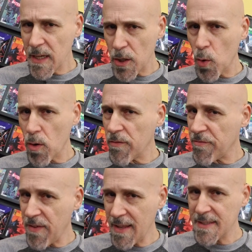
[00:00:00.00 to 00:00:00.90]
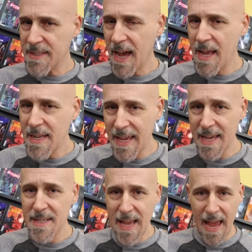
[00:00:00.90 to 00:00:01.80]
your Valentine
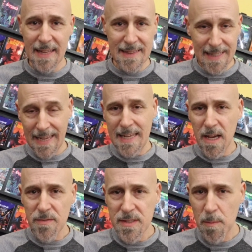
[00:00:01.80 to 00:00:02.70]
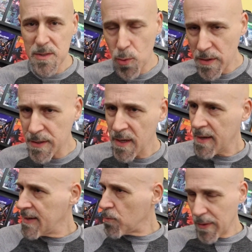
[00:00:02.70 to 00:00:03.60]
is a lady of some sort,
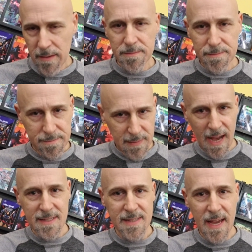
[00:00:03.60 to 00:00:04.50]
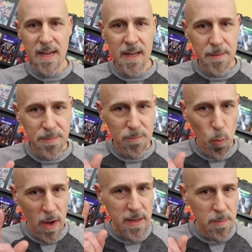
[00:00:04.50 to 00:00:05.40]
well, I say
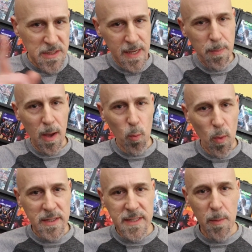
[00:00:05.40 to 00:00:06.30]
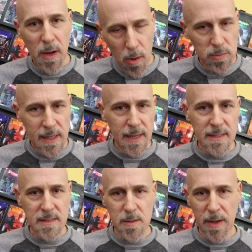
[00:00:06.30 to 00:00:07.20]
one tip and one tip only
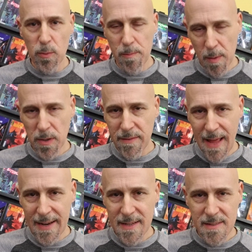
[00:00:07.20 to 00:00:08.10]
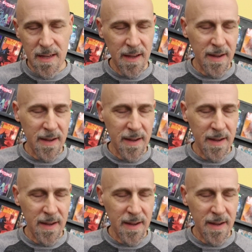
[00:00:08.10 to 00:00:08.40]
is to be remembered, and that is,